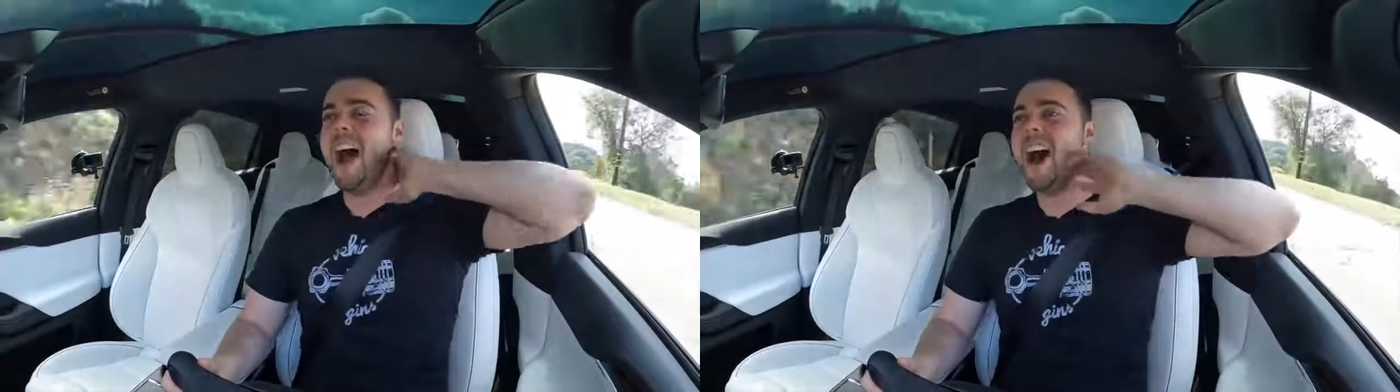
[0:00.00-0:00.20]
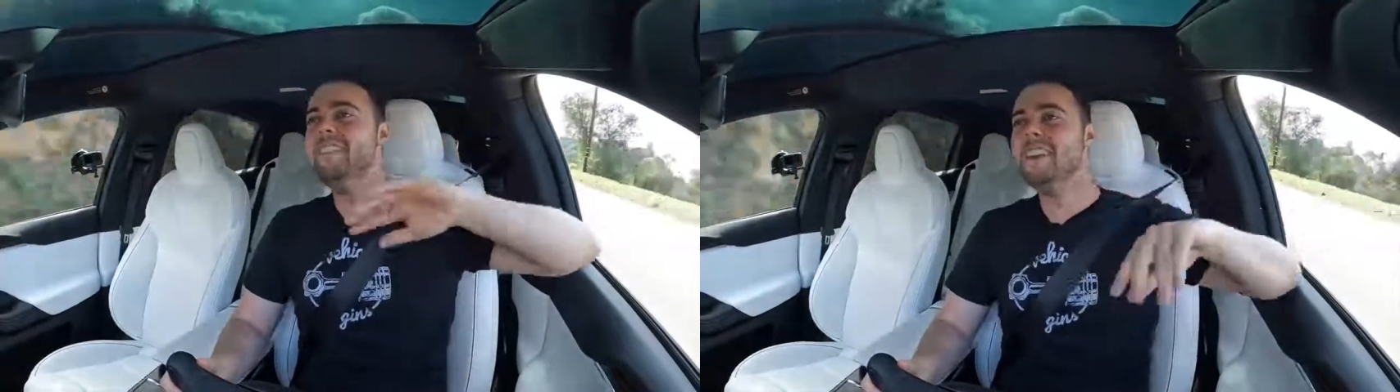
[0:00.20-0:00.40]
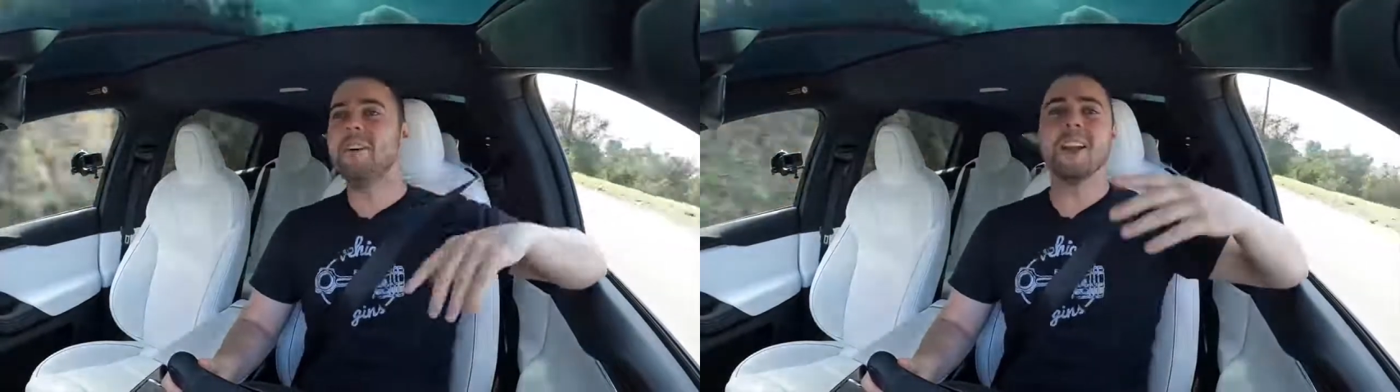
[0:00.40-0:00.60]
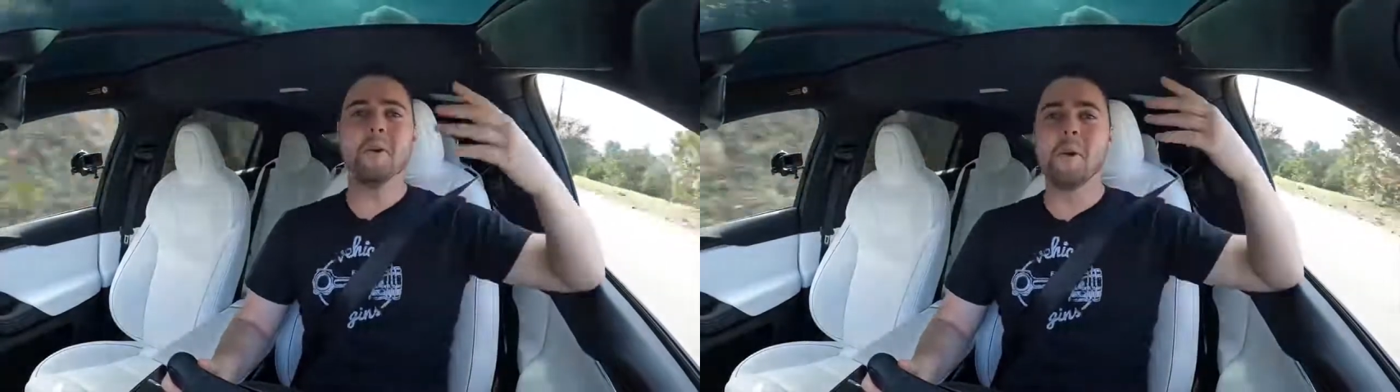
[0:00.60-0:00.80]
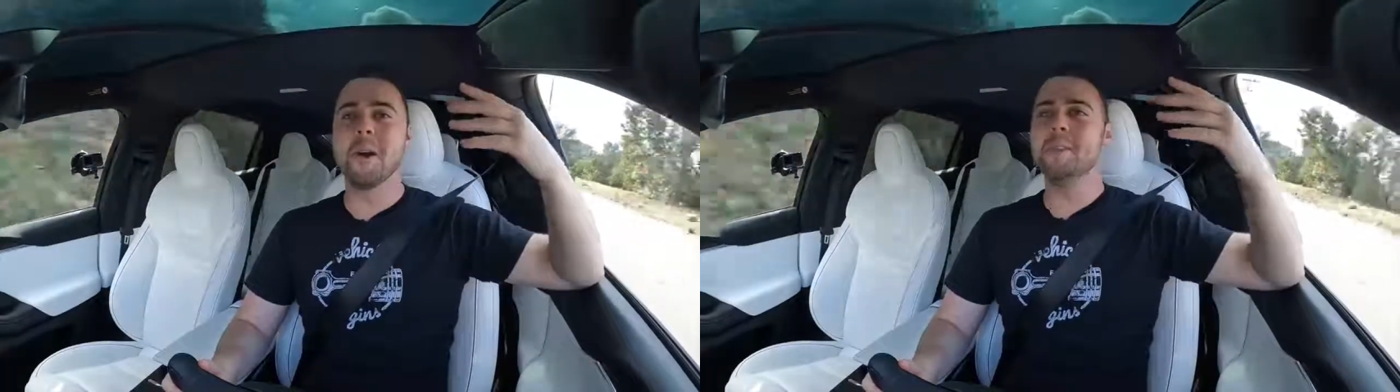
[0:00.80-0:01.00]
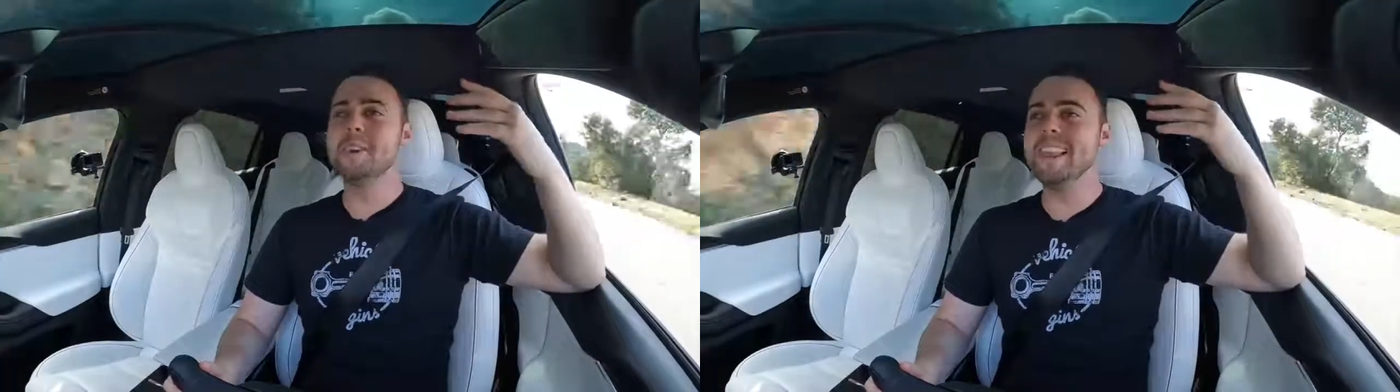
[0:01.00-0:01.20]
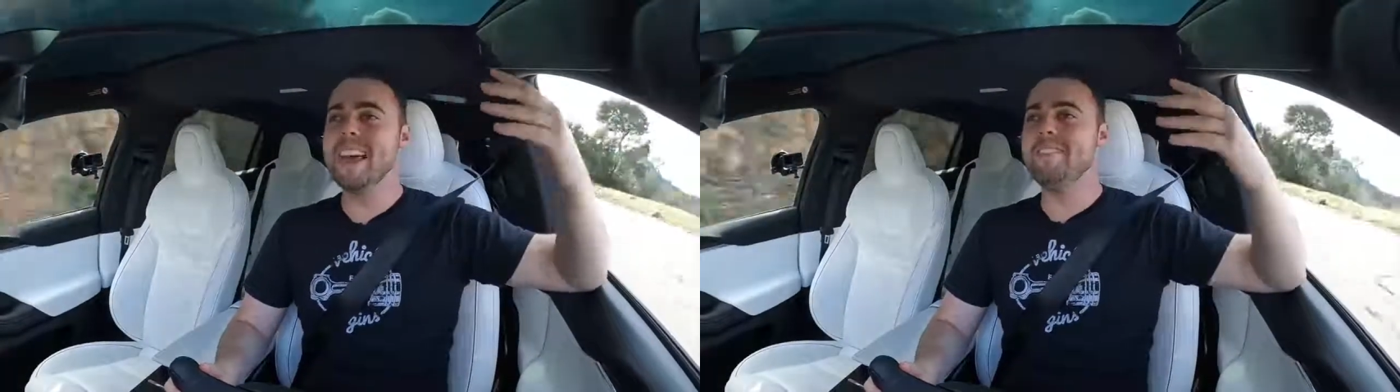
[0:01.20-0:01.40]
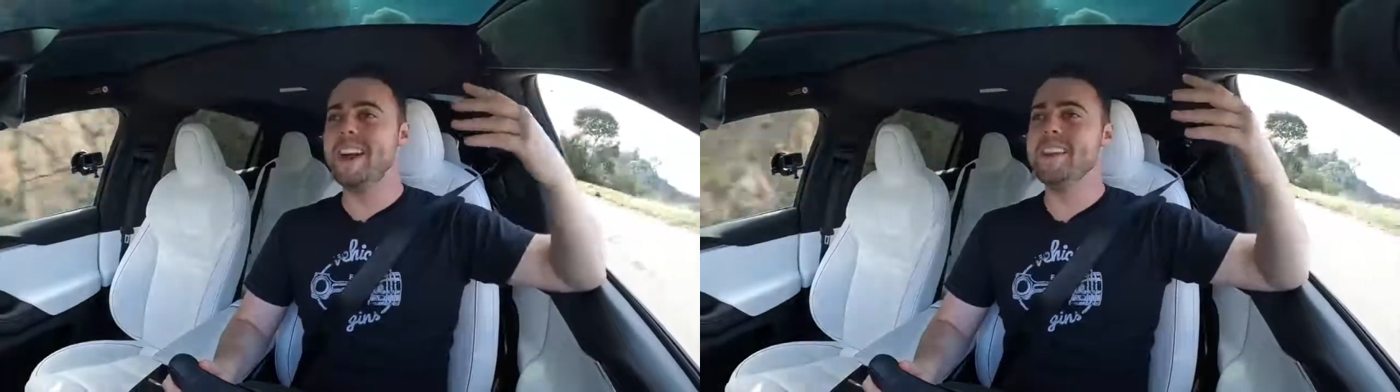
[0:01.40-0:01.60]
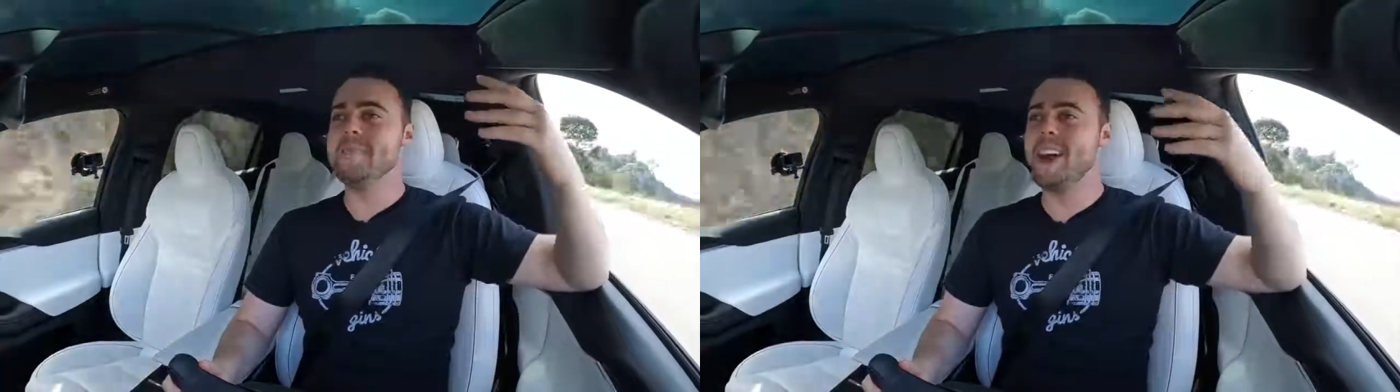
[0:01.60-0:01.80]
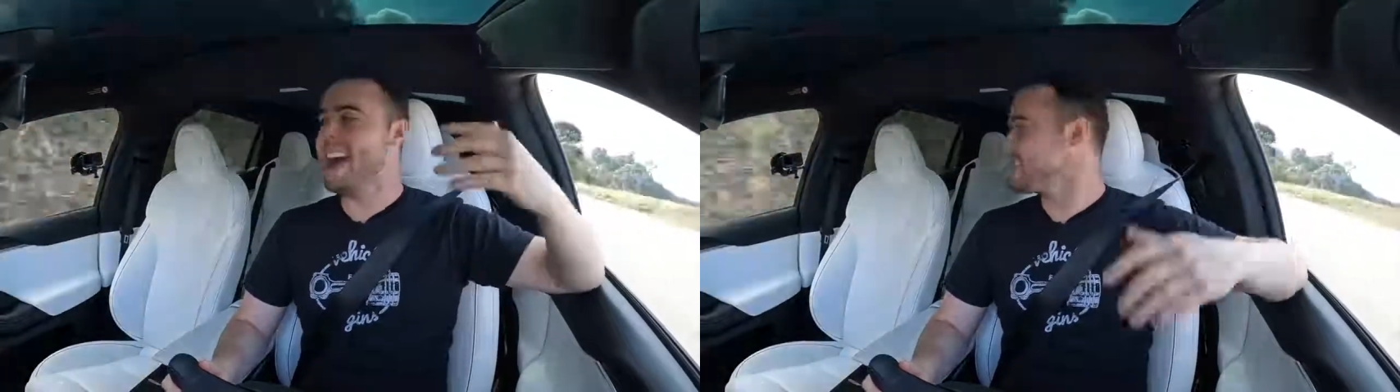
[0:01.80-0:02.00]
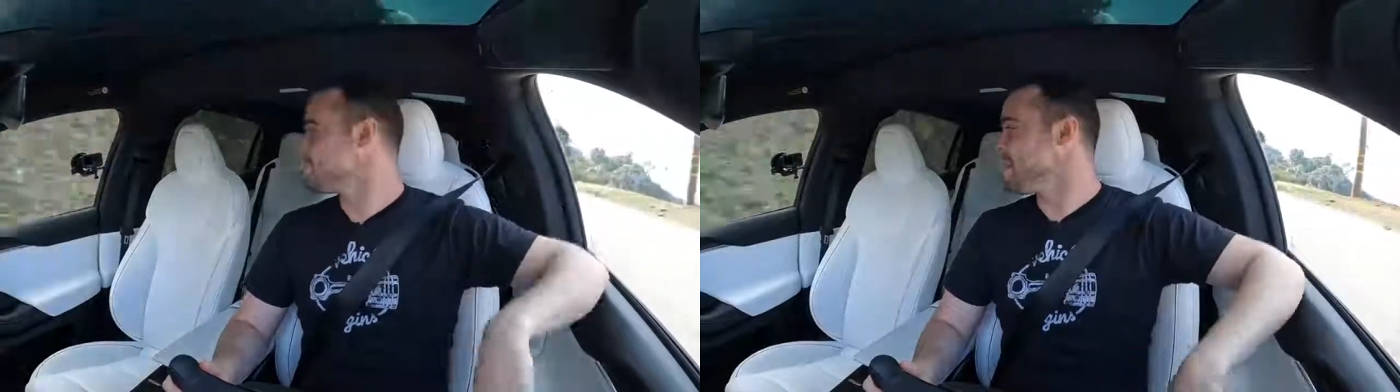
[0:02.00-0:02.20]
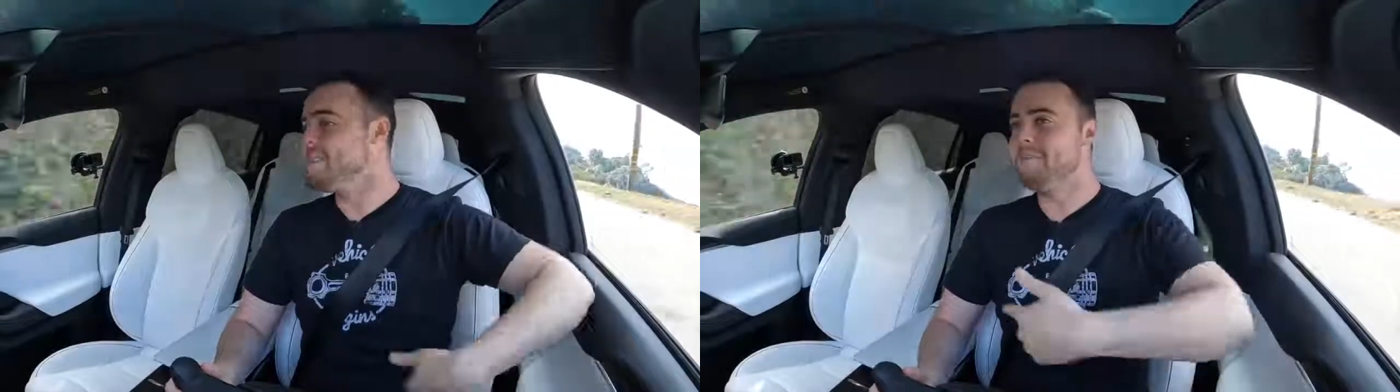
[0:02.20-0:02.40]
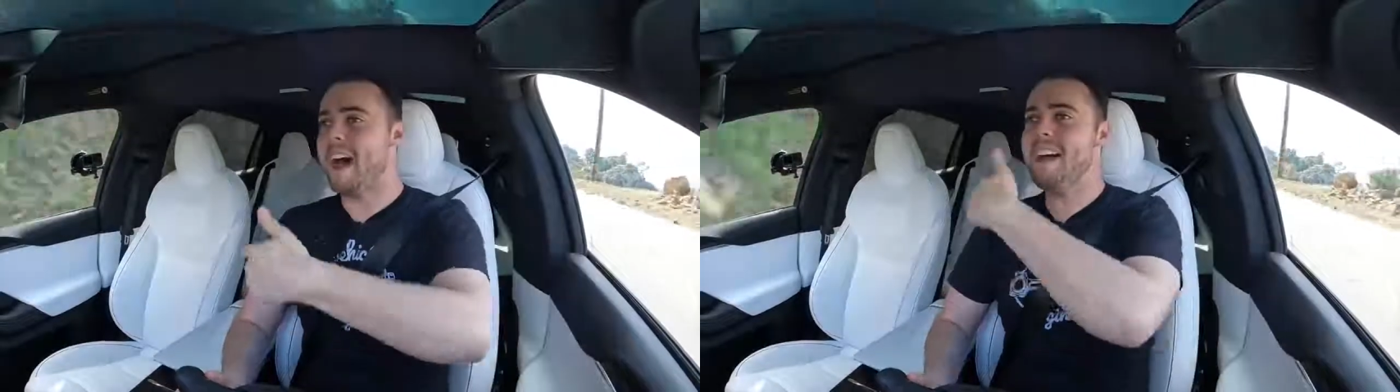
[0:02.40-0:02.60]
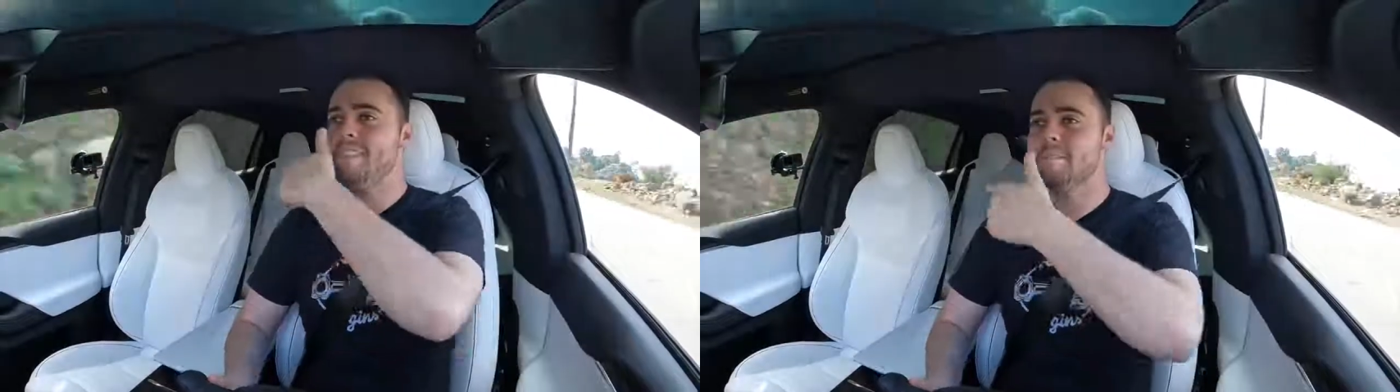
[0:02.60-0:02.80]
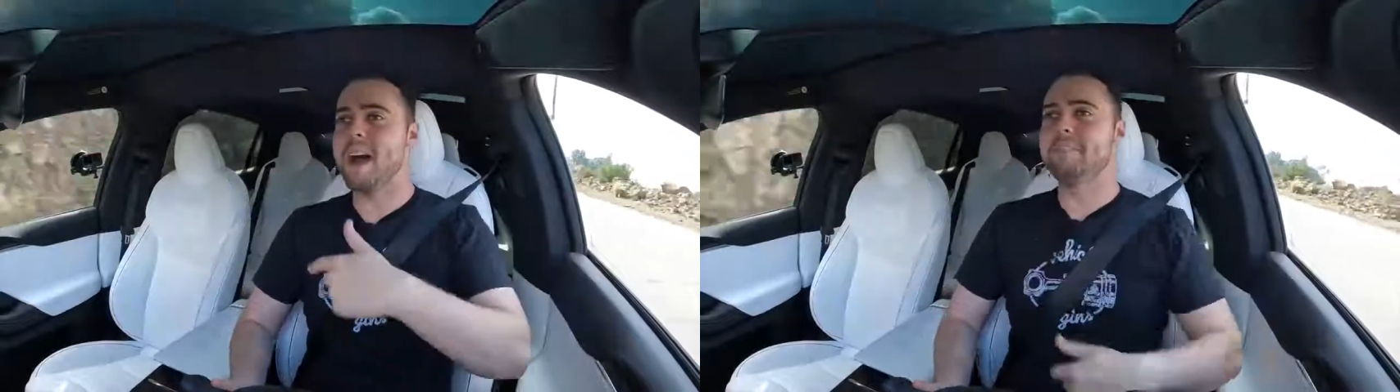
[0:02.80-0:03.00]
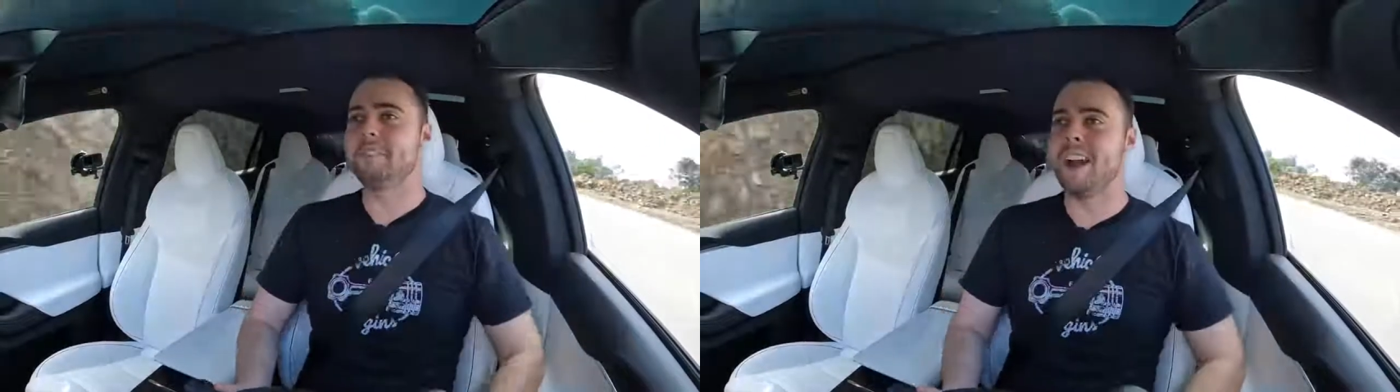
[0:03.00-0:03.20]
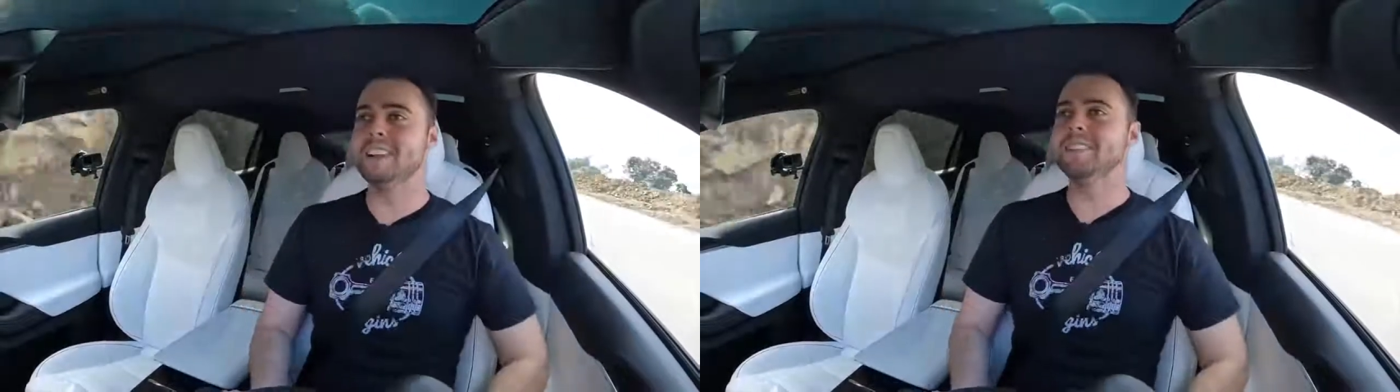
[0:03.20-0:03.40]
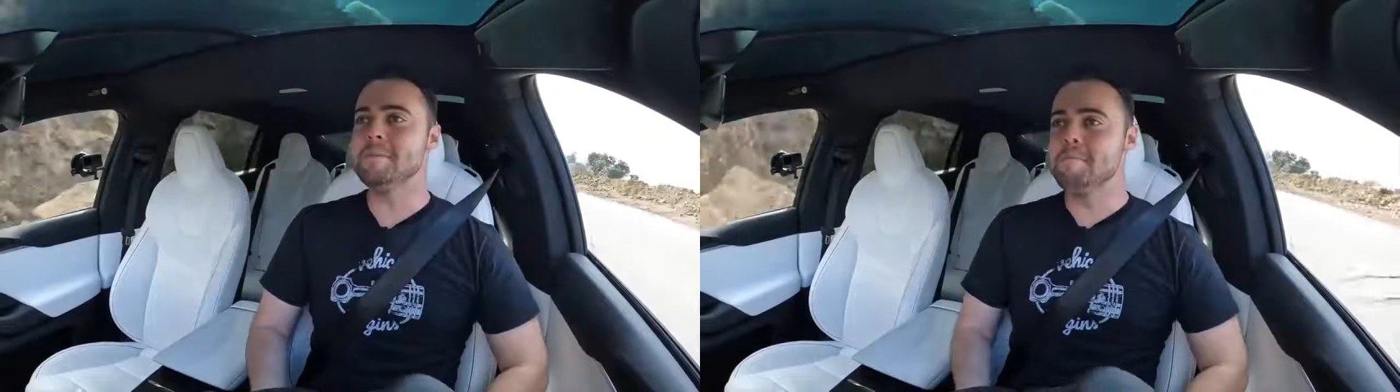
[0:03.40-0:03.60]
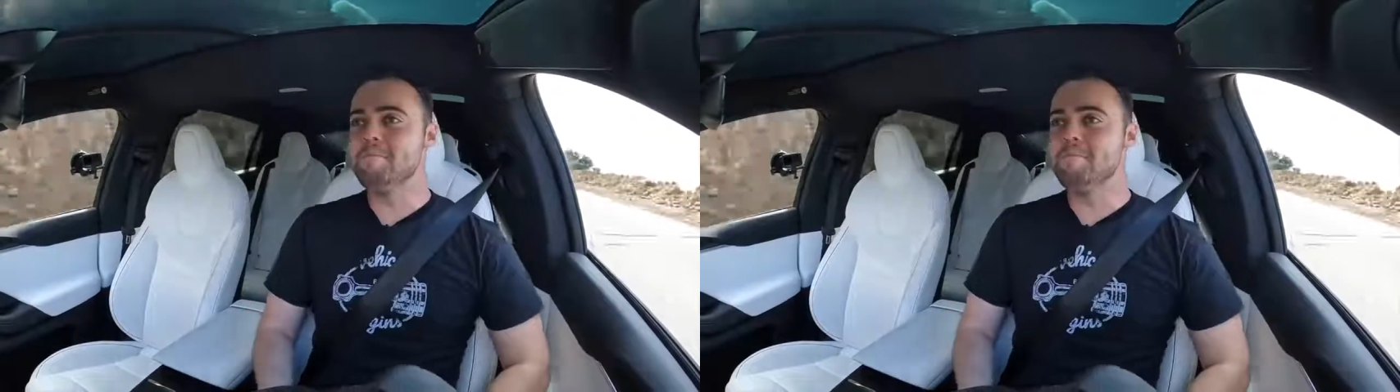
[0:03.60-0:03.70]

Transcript: I mean, what a world we live in where I could bring 5 of my friends